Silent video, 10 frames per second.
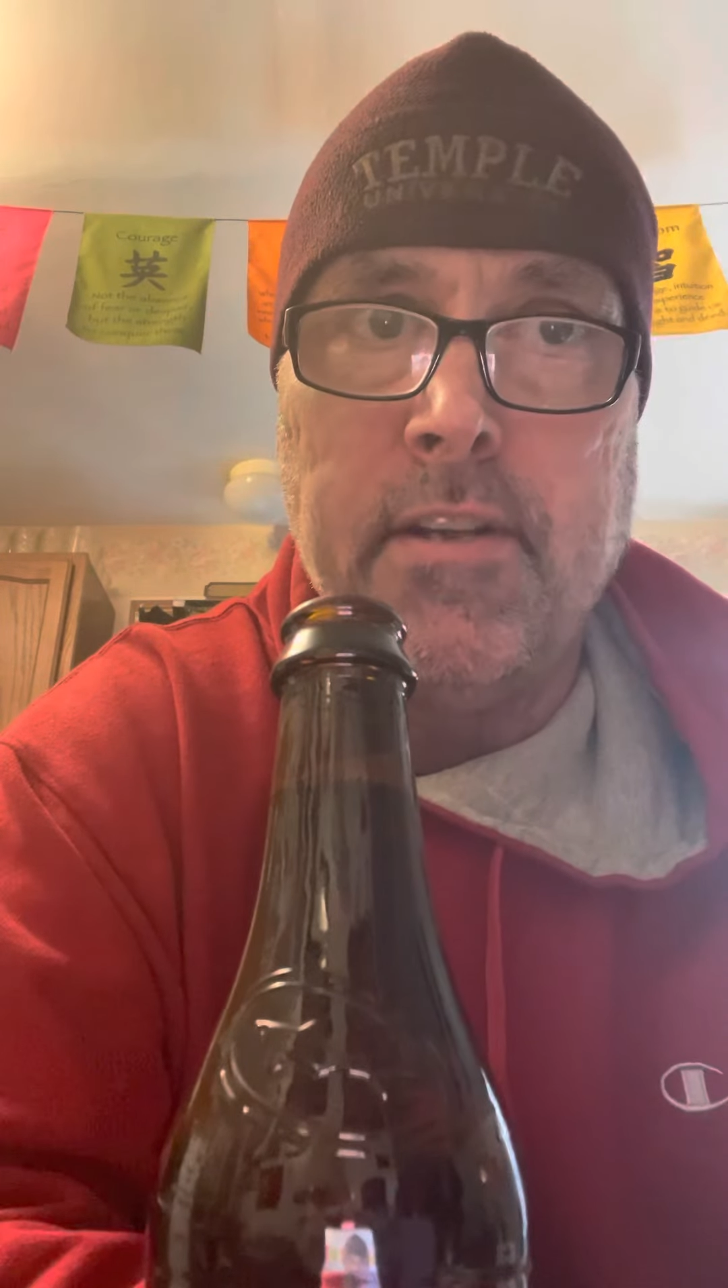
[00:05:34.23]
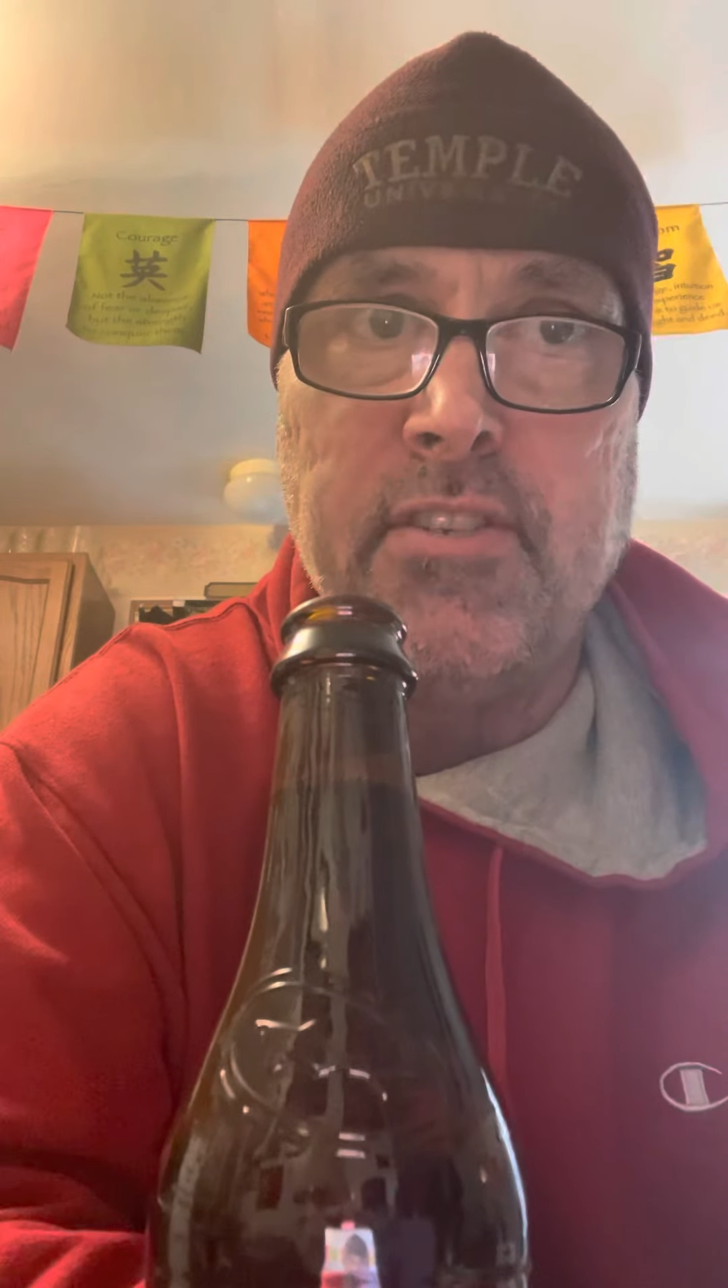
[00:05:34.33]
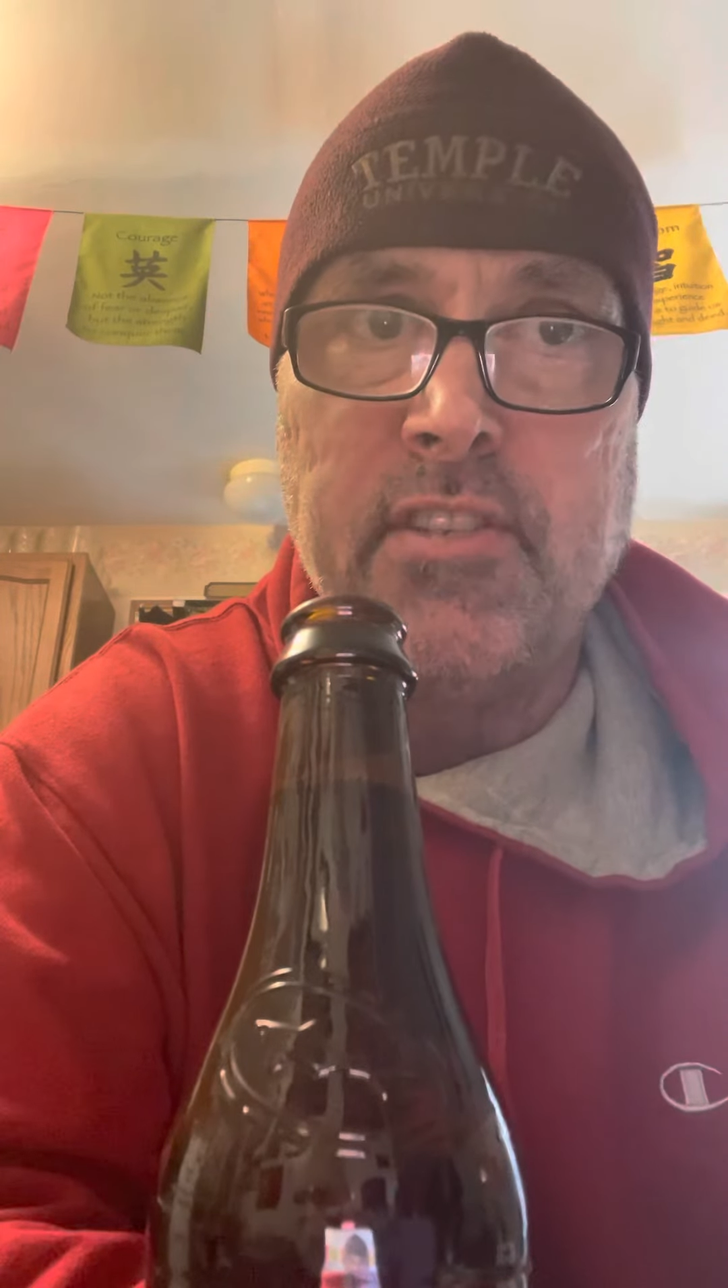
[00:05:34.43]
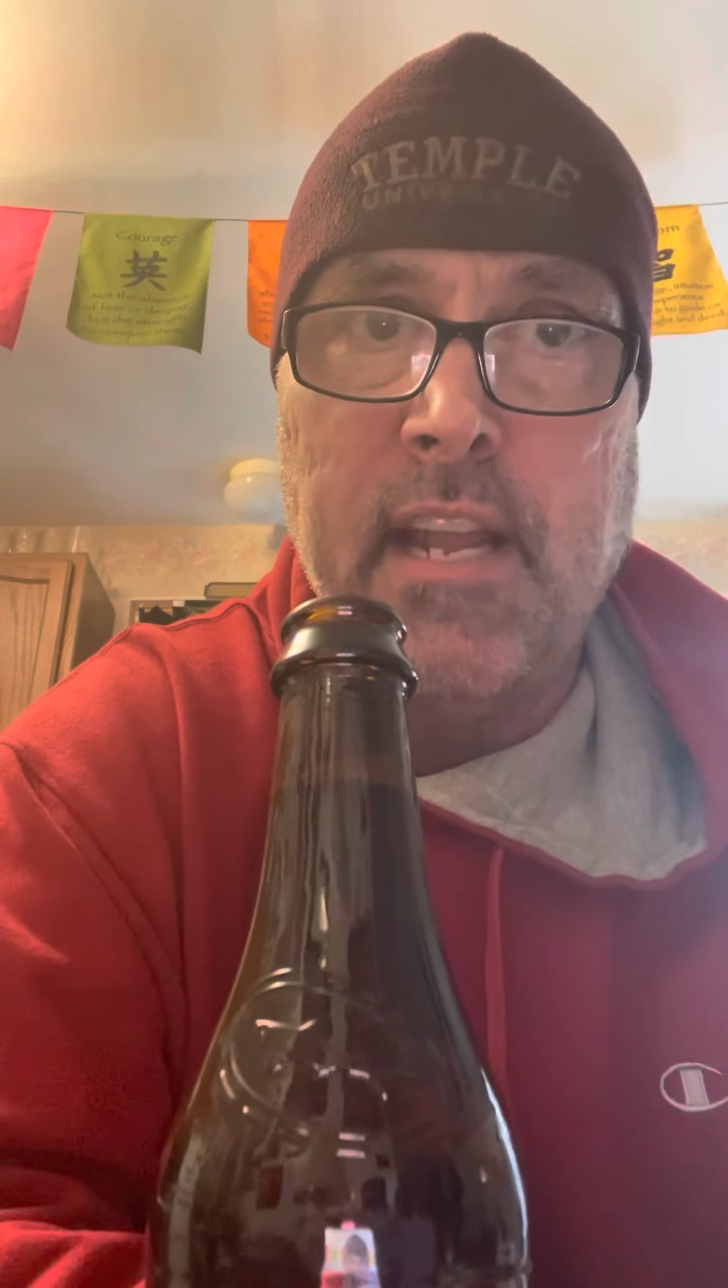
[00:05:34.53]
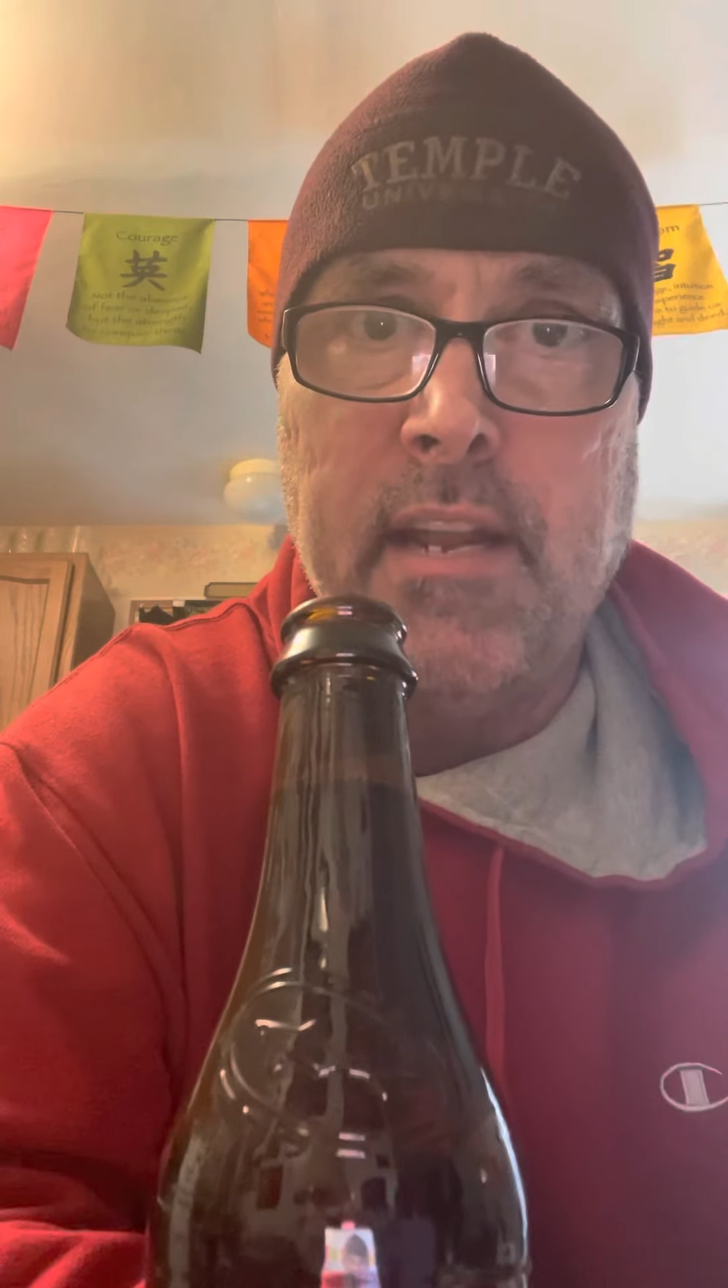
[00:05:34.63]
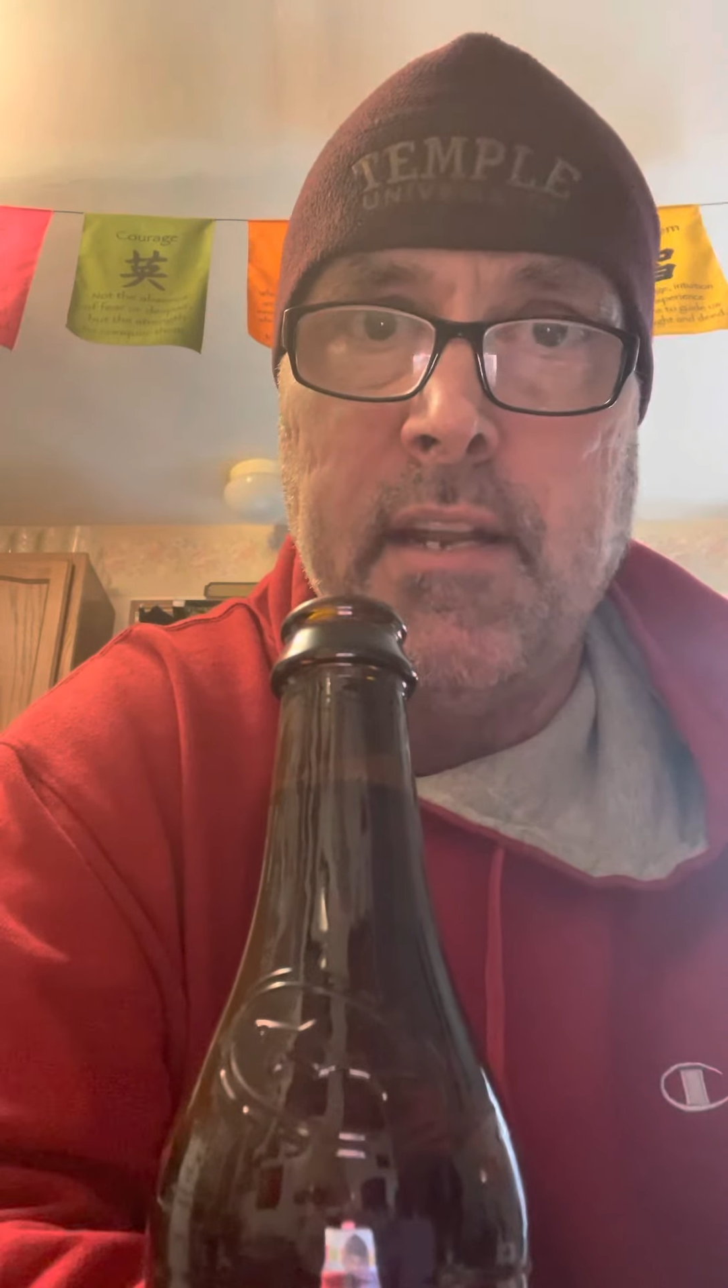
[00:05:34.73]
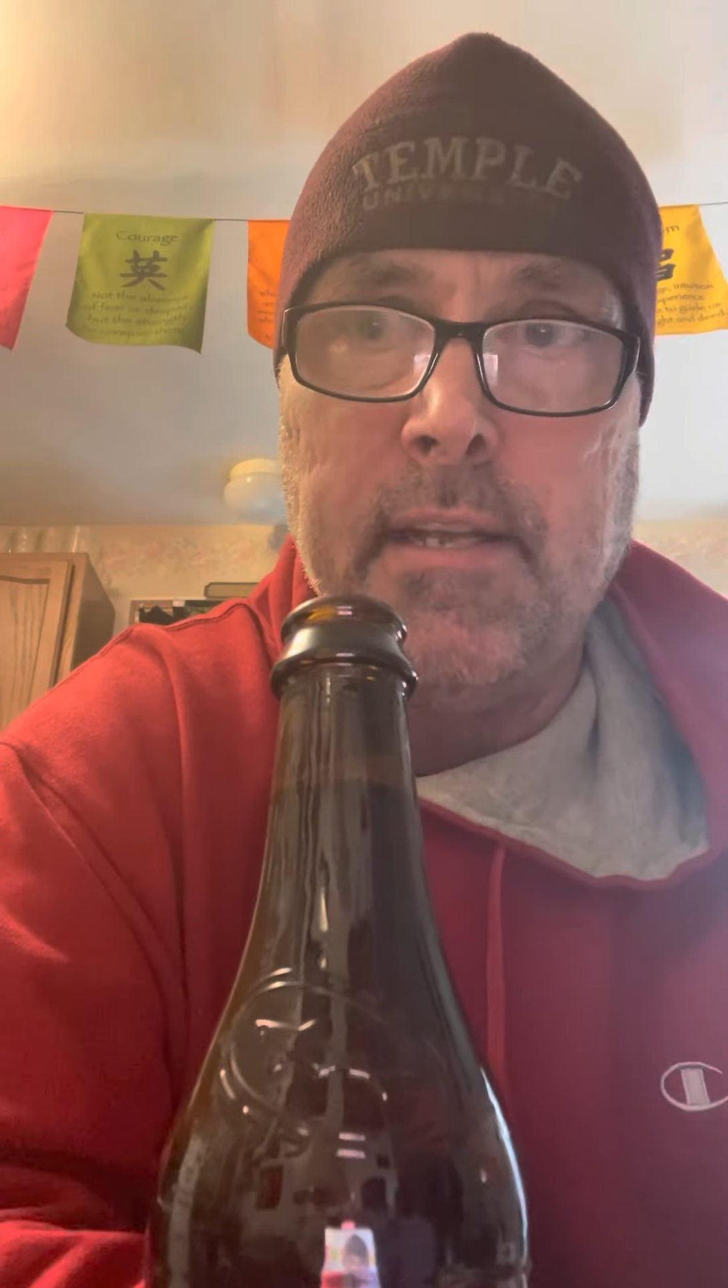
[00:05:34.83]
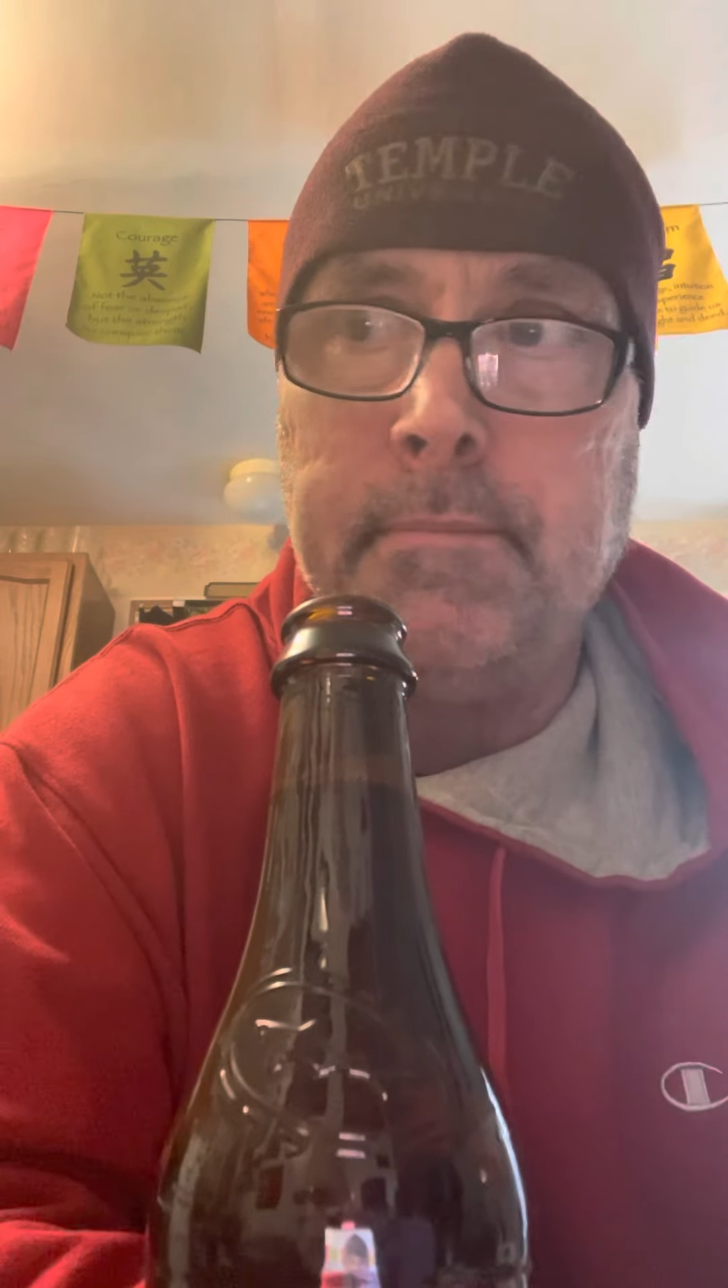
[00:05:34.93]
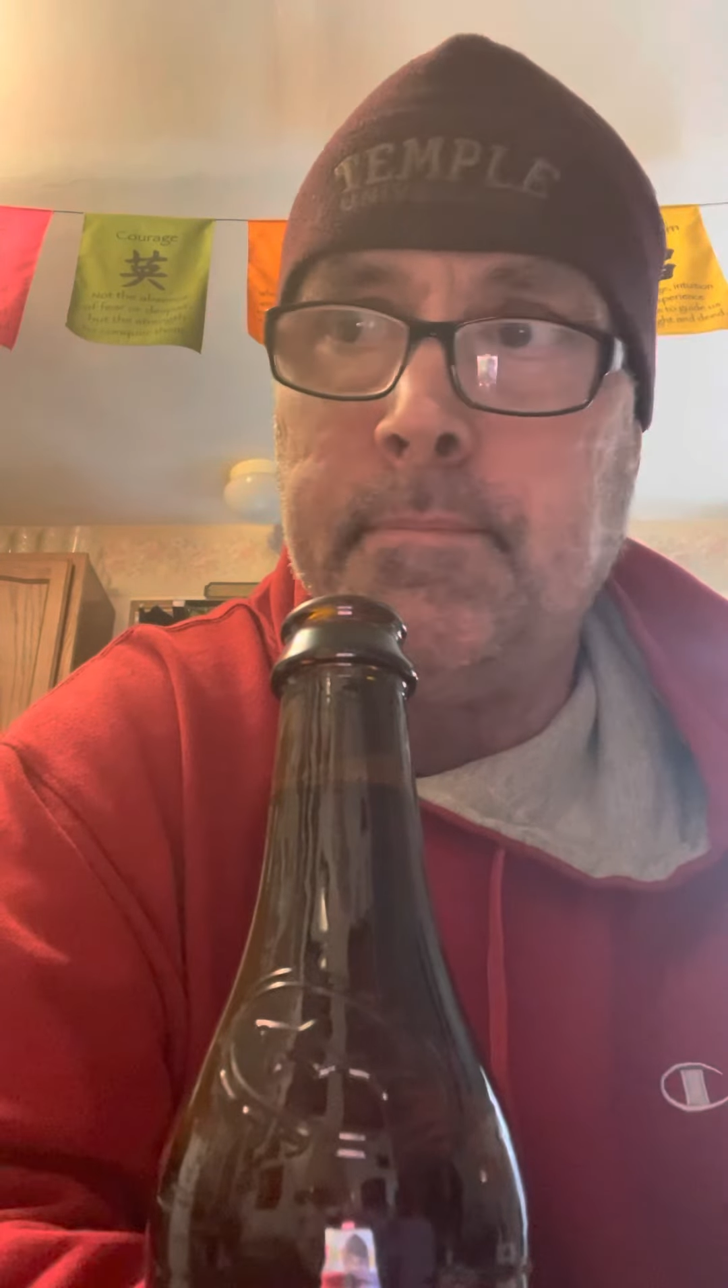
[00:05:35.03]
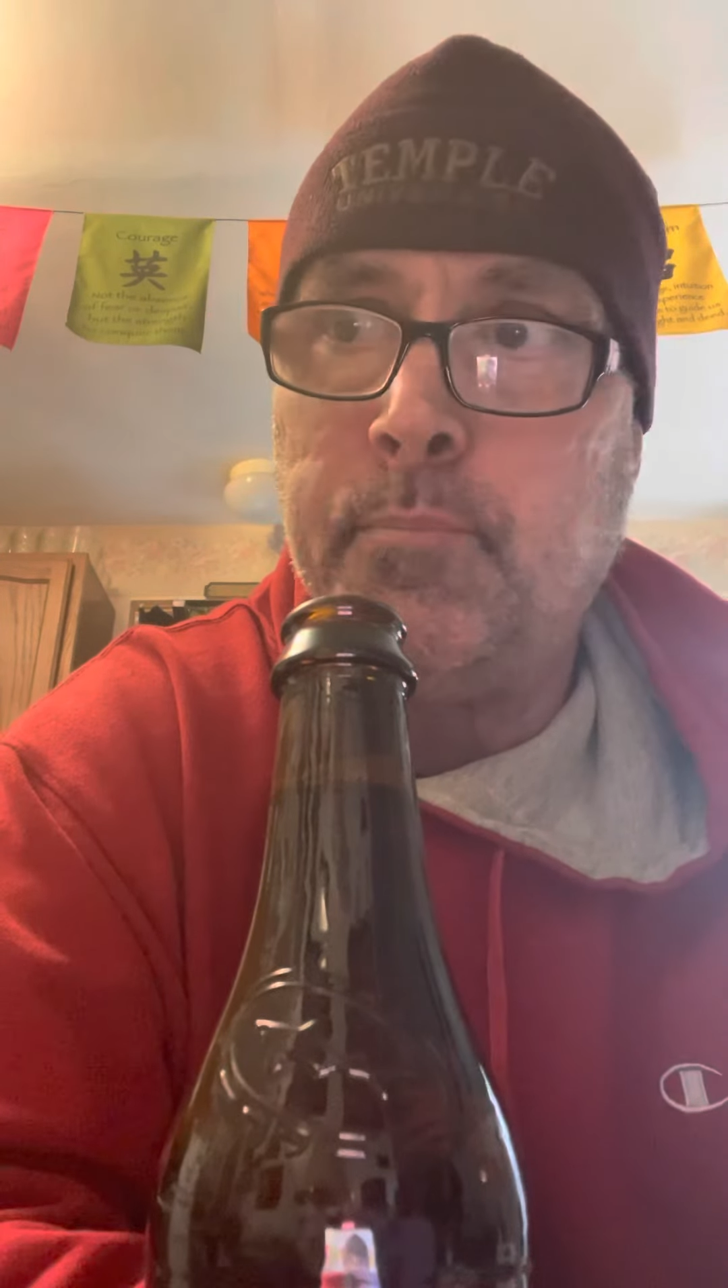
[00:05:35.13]
is
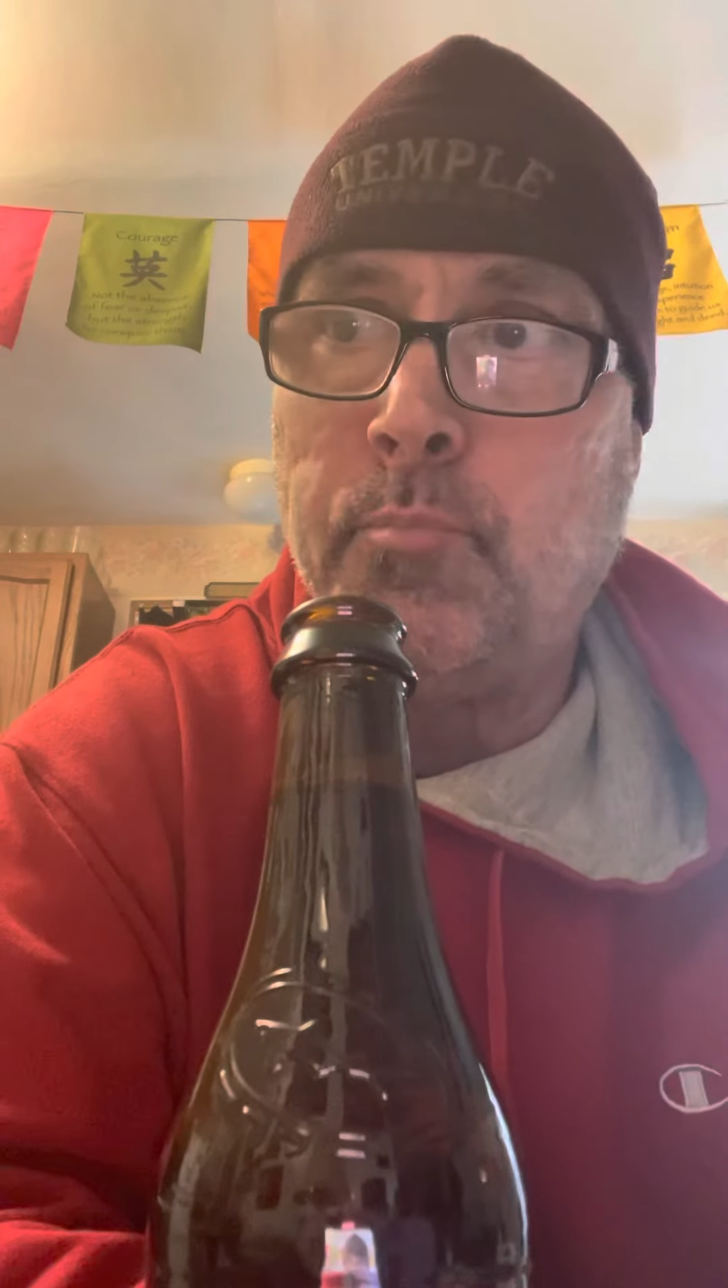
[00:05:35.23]
standing,